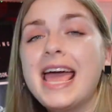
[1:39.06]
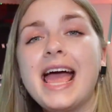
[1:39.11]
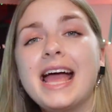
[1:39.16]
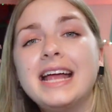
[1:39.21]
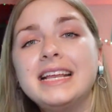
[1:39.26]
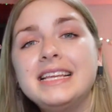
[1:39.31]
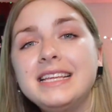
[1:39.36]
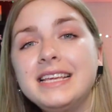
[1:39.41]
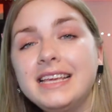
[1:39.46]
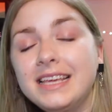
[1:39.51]

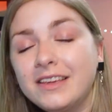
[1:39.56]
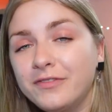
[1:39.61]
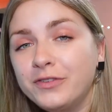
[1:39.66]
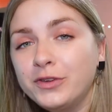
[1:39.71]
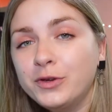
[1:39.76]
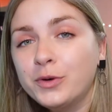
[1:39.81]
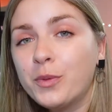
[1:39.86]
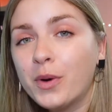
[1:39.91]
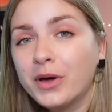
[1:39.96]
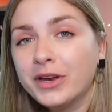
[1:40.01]
And if
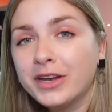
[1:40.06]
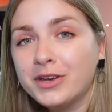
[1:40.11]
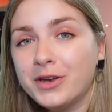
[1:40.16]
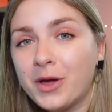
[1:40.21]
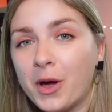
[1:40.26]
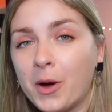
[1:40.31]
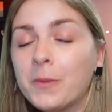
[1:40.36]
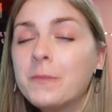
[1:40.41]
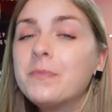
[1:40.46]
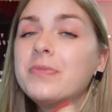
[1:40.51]
you want to
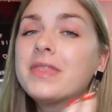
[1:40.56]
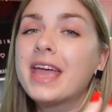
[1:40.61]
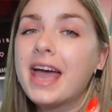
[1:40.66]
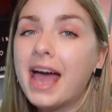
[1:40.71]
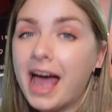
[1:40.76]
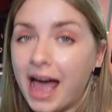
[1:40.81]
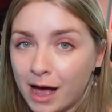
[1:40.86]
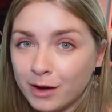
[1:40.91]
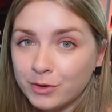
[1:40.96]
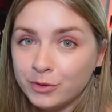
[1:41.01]
know
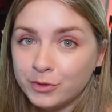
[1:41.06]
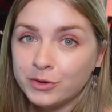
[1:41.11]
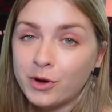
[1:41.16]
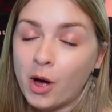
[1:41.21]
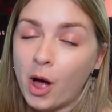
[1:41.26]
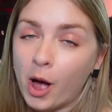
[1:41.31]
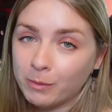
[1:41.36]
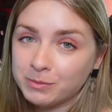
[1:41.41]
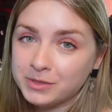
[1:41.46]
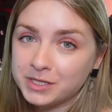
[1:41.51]
how to
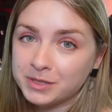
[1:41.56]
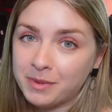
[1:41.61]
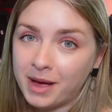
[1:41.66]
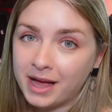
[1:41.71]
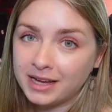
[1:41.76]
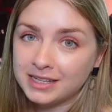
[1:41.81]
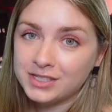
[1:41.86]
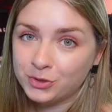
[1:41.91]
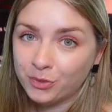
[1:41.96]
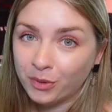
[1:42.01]

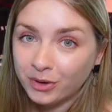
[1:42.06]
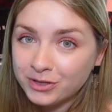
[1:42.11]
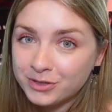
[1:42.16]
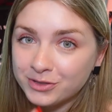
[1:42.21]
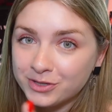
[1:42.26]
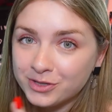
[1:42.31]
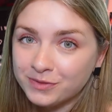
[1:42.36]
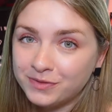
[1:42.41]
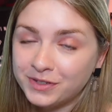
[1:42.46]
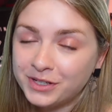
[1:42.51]
optimize your
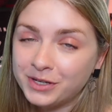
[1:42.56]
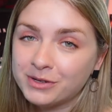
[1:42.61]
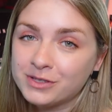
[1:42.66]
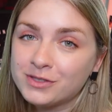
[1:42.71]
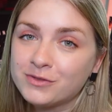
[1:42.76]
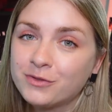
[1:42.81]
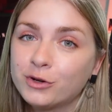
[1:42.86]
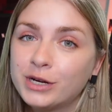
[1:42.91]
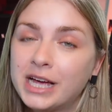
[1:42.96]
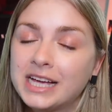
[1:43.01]
YouTube
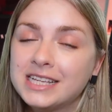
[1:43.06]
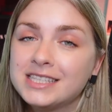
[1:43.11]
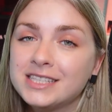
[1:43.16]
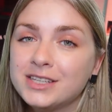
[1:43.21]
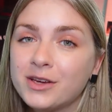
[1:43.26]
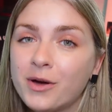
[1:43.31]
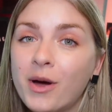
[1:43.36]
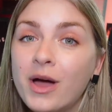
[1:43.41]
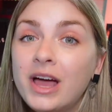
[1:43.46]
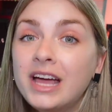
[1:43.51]
videos for
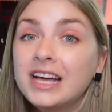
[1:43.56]
SEO,